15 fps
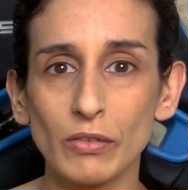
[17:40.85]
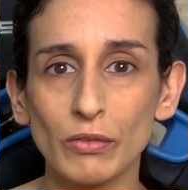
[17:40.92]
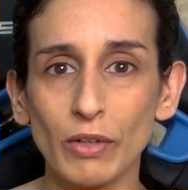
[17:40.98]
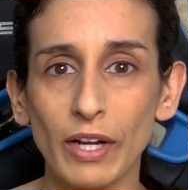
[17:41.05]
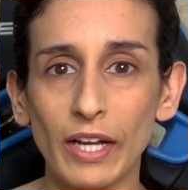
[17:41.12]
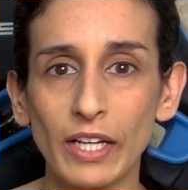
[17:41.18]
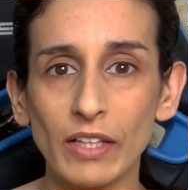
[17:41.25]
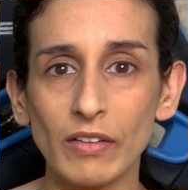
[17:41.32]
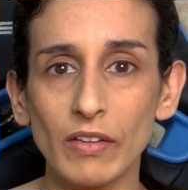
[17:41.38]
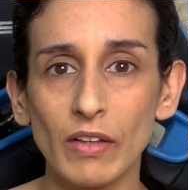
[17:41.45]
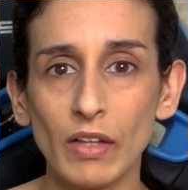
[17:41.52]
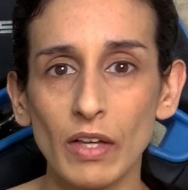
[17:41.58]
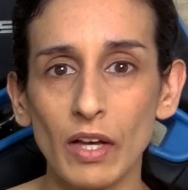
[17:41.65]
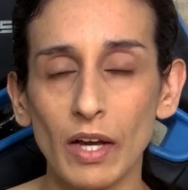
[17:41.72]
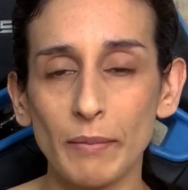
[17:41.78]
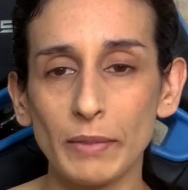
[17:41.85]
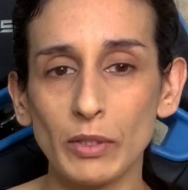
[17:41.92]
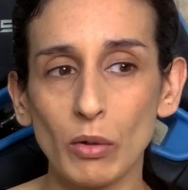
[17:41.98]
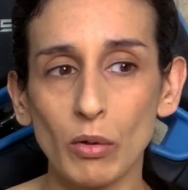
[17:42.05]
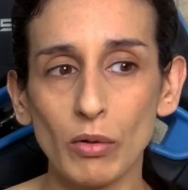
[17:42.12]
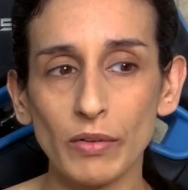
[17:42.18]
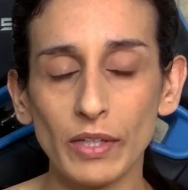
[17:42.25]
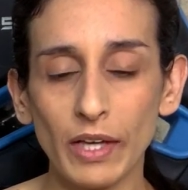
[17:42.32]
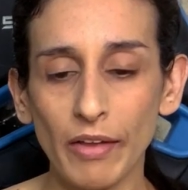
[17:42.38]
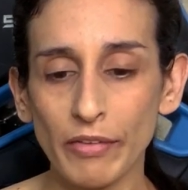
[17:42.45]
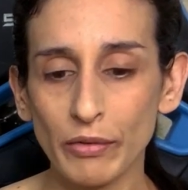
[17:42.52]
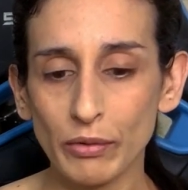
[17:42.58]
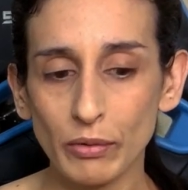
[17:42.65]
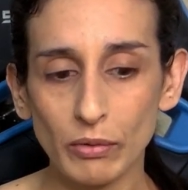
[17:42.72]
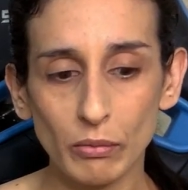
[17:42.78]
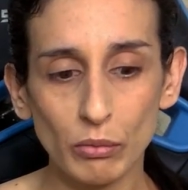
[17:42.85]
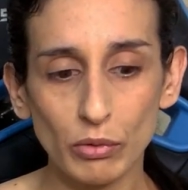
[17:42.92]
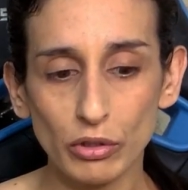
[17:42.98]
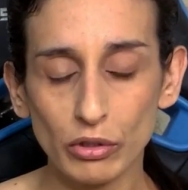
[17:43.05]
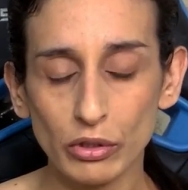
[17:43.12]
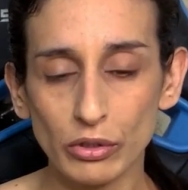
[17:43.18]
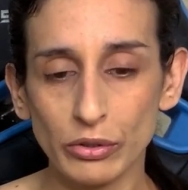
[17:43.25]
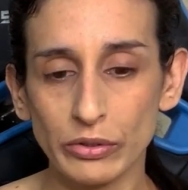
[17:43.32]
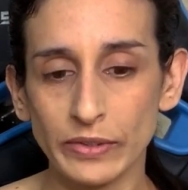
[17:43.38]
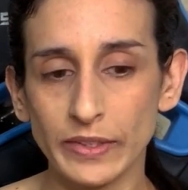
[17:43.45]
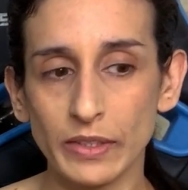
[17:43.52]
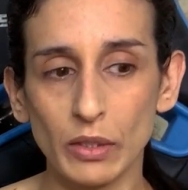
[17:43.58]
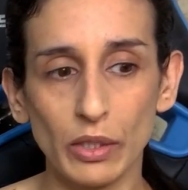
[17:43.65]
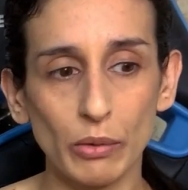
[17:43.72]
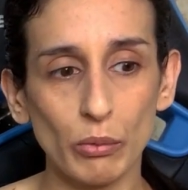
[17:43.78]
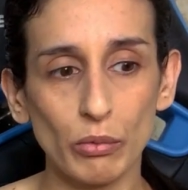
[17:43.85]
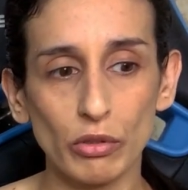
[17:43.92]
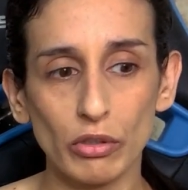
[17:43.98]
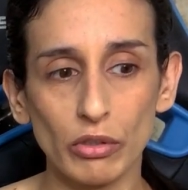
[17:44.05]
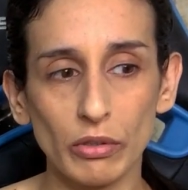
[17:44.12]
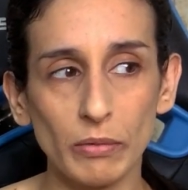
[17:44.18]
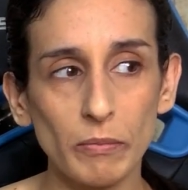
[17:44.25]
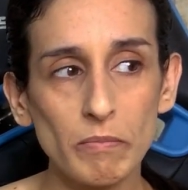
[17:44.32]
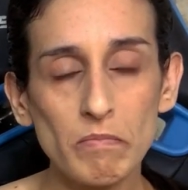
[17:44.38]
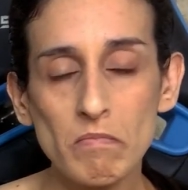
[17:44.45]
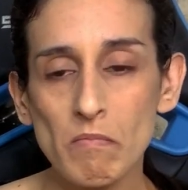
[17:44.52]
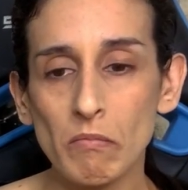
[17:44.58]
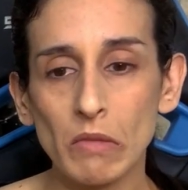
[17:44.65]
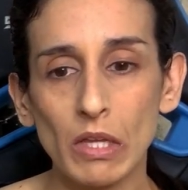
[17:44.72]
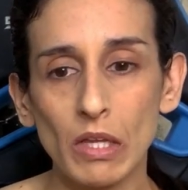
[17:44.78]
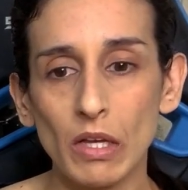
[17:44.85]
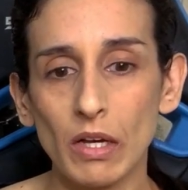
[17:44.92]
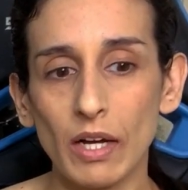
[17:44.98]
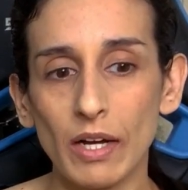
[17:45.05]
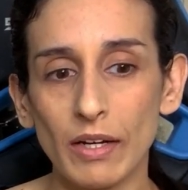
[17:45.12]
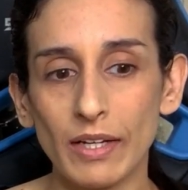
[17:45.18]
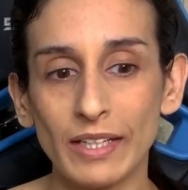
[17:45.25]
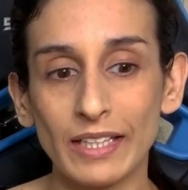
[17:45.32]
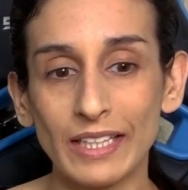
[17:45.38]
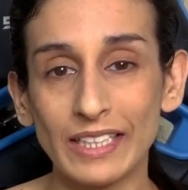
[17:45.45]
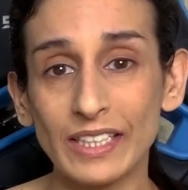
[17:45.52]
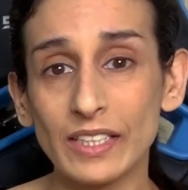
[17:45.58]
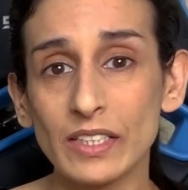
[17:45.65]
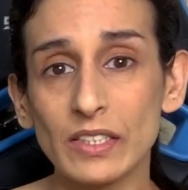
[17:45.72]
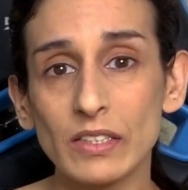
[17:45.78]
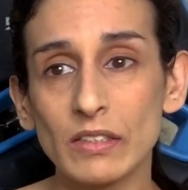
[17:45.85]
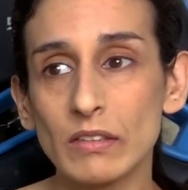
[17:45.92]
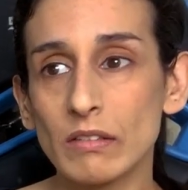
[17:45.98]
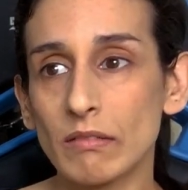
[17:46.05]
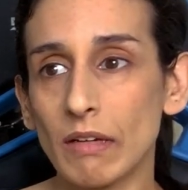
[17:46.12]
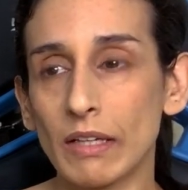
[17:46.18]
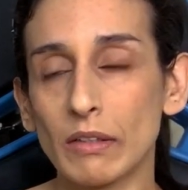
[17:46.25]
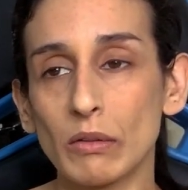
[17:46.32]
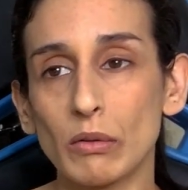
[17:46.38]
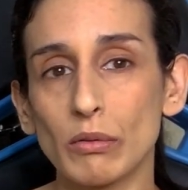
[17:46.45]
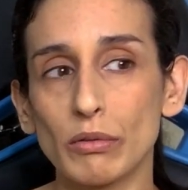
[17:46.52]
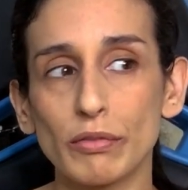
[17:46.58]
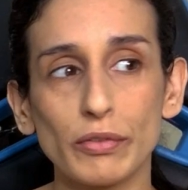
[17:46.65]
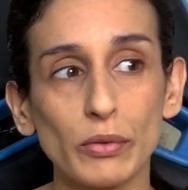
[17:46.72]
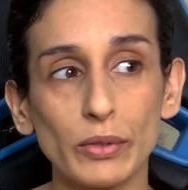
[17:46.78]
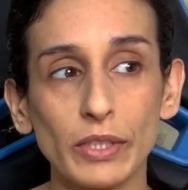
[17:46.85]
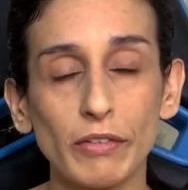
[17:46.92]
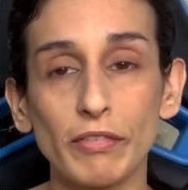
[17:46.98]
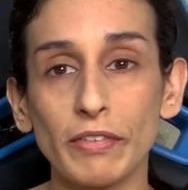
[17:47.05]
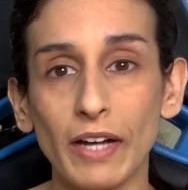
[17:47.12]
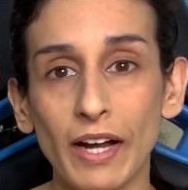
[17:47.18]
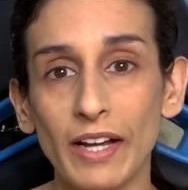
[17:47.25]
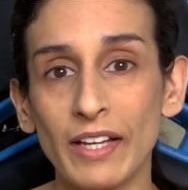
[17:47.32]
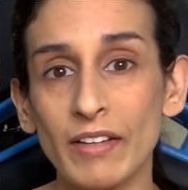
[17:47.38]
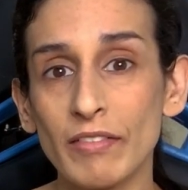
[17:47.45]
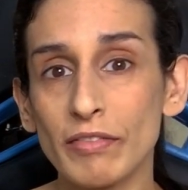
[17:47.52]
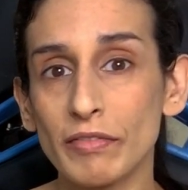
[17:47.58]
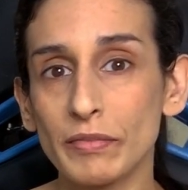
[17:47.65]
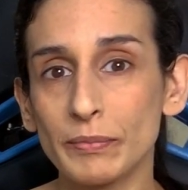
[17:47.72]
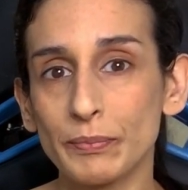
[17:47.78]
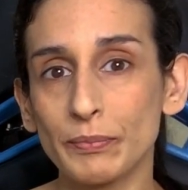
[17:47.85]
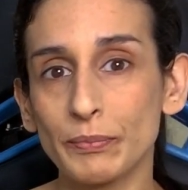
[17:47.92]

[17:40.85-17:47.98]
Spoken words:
right? I mean, all the other workers, they were at least, I don't know, 45,